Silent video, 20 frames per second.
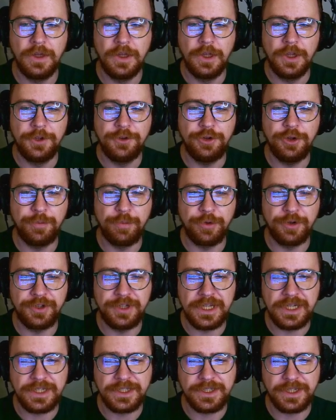To
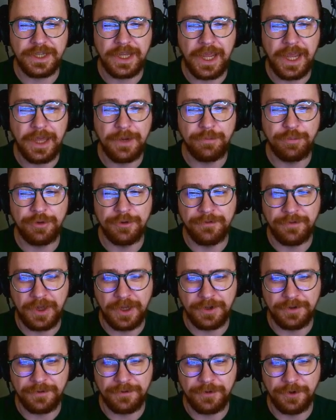predict and
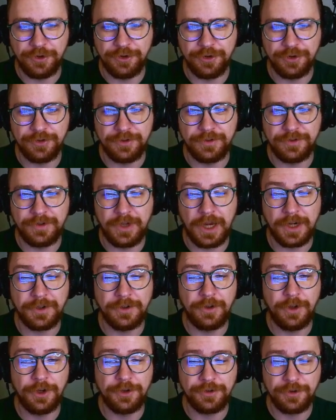prevent future
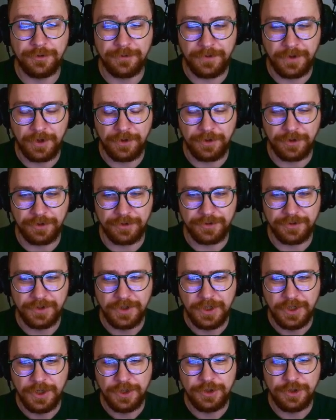technological failures.
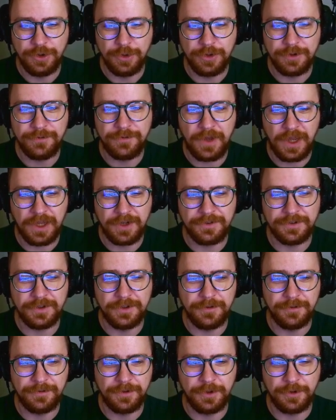To advance in
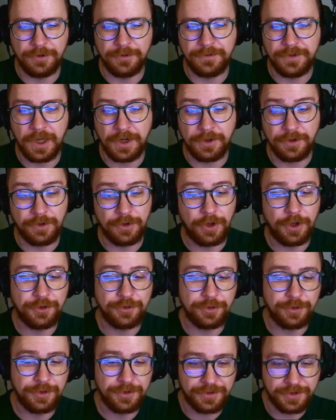the field of
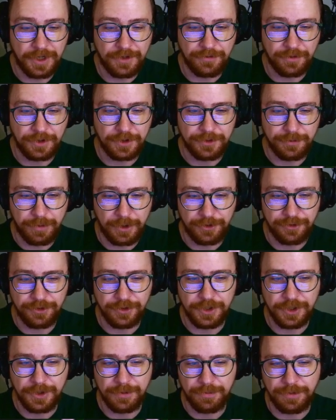technological discovery,
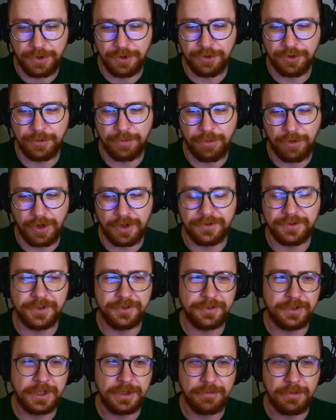especially computer
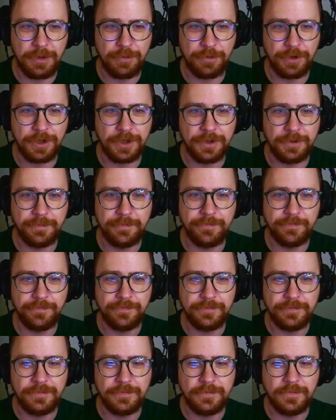processing and memory.
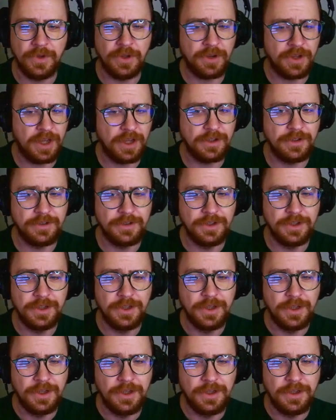Okay.
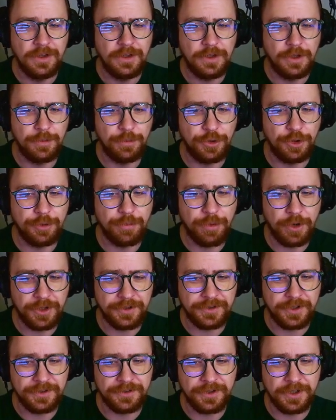Computer
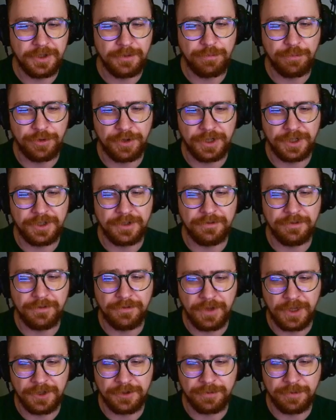processing, predictive
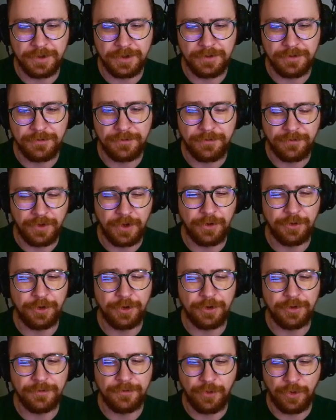advancement,
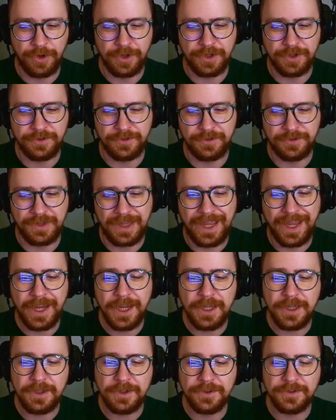failure avoidance,
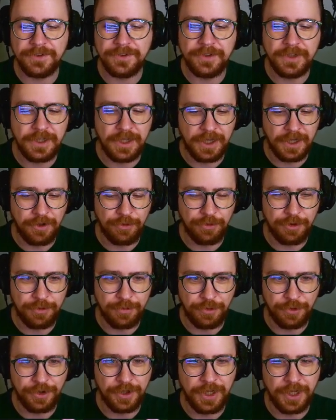ACL
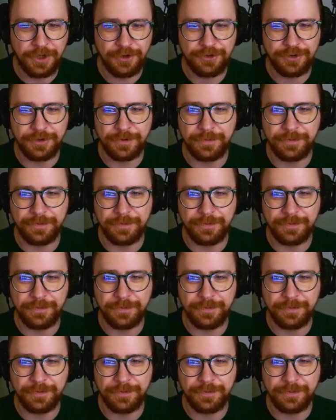communication.